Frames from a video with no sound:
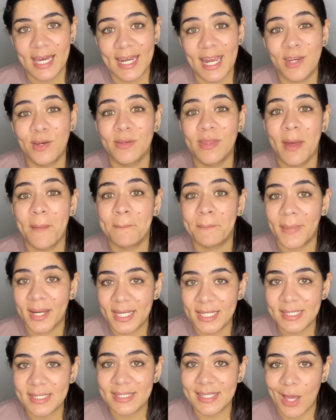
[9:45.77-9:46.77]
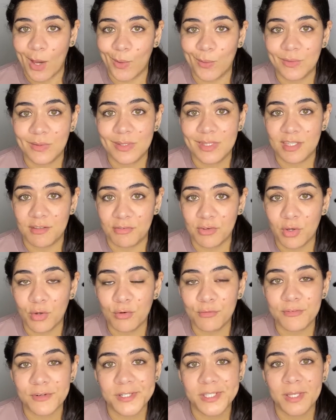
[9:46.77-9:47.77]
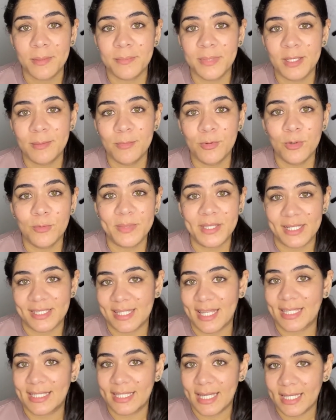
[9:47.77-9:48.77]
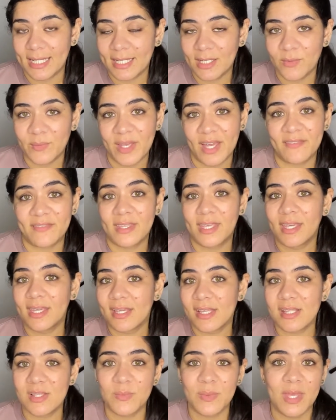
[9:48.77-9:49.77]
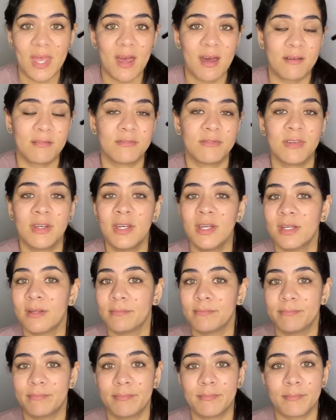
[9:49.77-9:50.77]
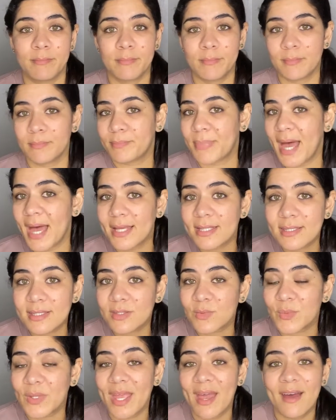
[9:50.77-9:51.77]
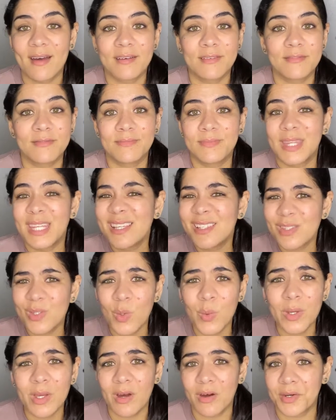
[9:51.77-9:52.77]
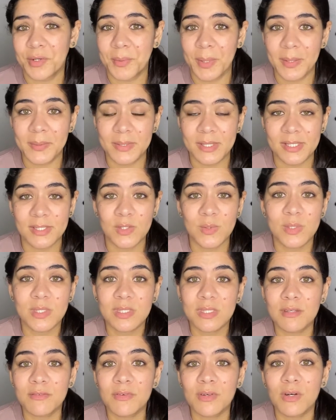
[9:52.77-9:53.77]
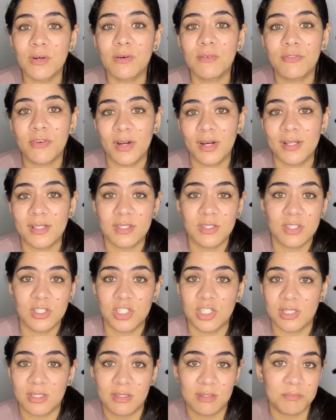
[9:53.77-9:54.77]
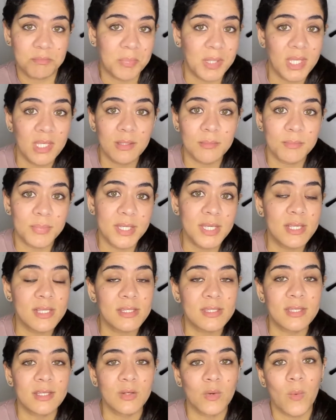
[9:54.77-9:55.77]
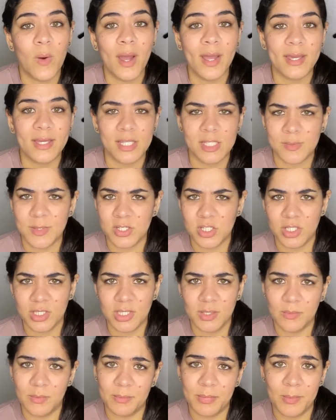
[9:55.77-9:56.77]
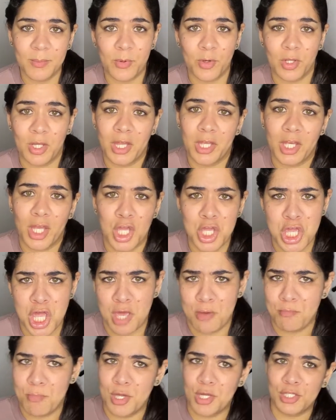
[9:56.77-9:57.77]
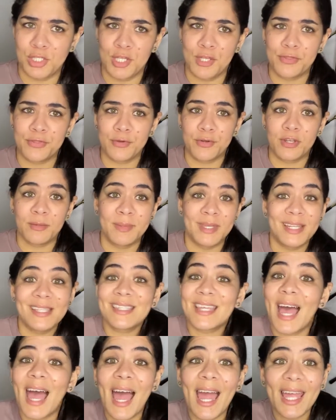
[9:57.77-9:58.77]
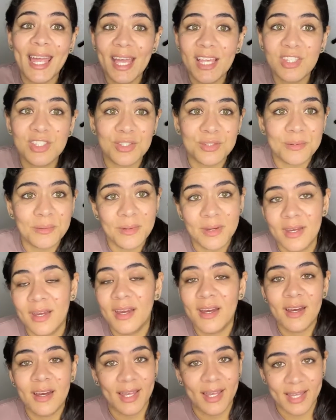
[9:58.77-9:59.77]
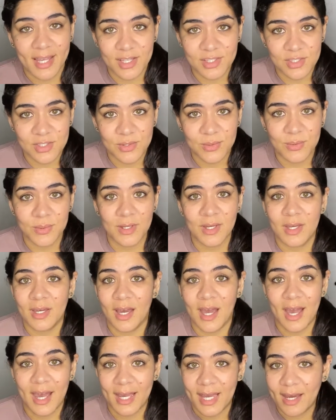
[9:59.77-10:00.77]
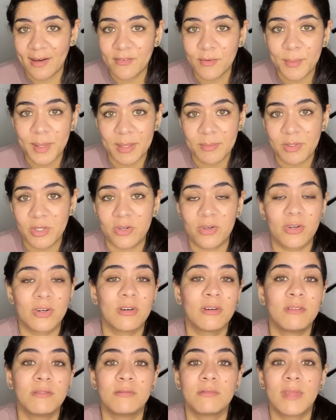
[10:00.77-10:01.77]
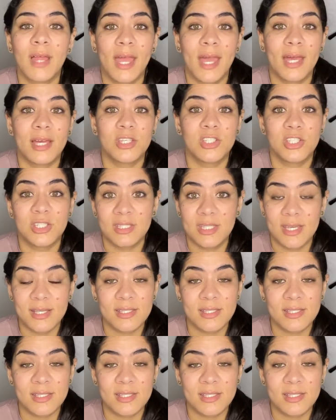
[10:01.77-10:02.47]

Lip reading: And I know that might sound difficult for some people because I get it. We have kids, we have pets, we have things going on around us. So it's difficult for us to just be in peace and quiet, especially when people are like, I can't meditate 30 minutes. I get you. I get you. I have a baby girl and she